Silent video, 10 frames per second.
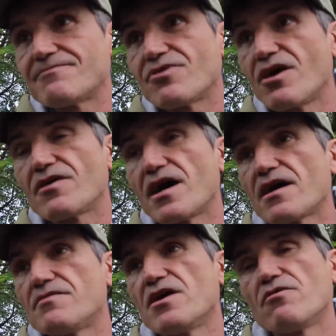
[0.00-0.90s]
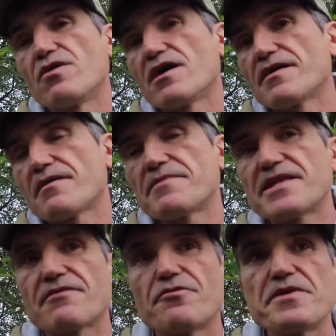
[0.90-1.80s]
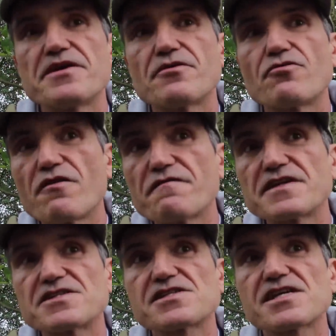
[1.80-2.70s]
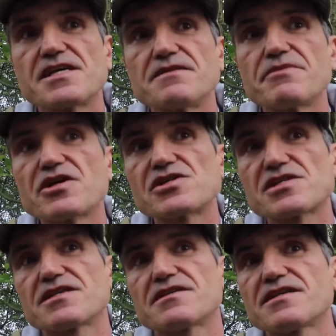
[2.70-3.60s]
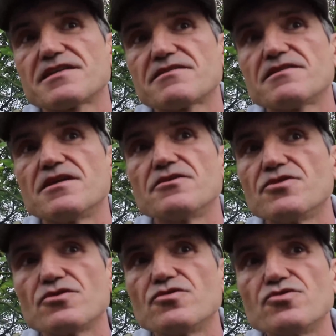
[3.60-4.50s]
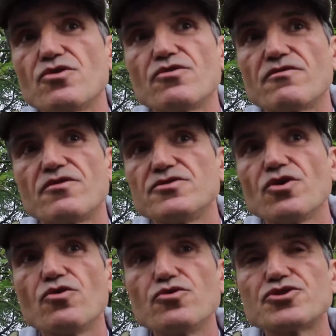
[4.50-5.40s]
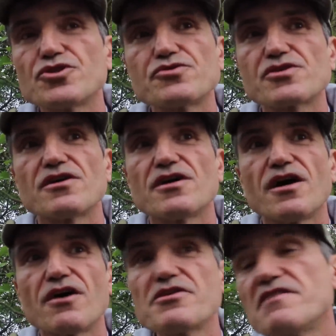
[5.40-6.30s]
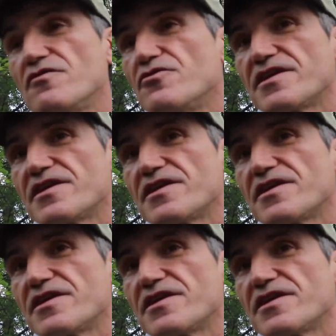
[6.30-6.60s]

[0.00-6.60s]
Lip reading: Well, no. I mean that would be a wrong thing to say because not all Jews are evil.